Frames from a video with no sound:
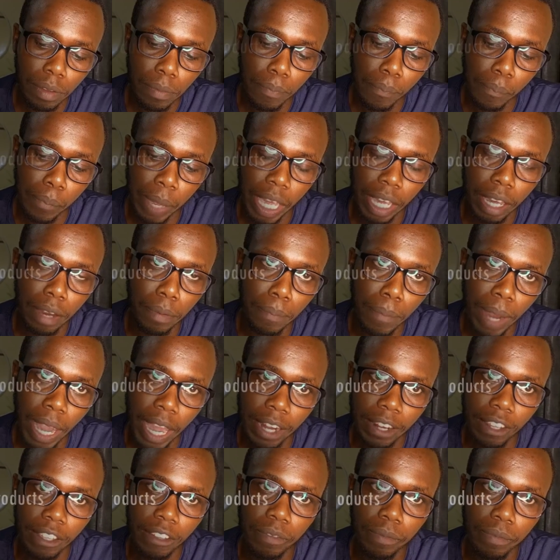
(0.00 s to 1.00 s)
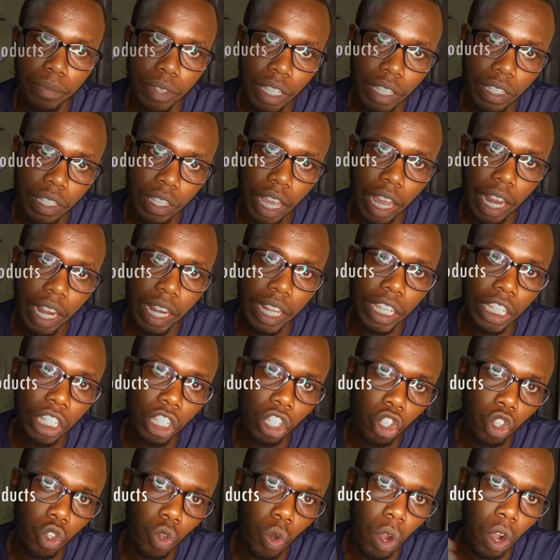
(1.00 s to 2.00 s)
make money selling
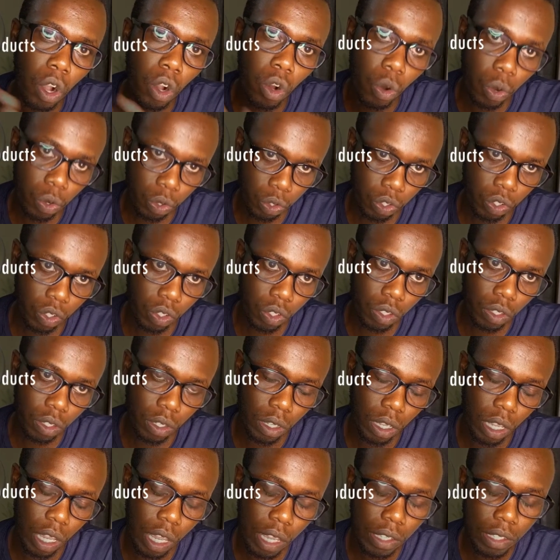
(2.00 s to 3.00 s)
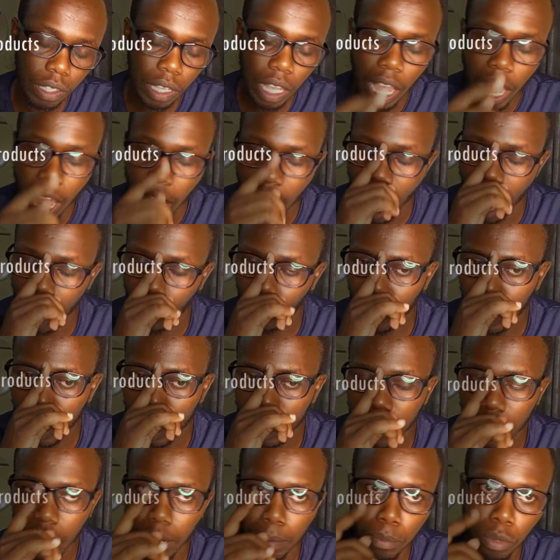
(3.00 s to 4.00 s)
your course. Yes, a good
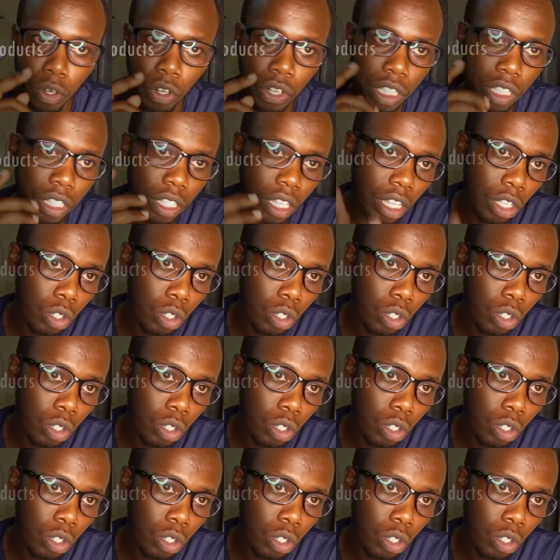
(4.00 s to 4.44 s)
example is this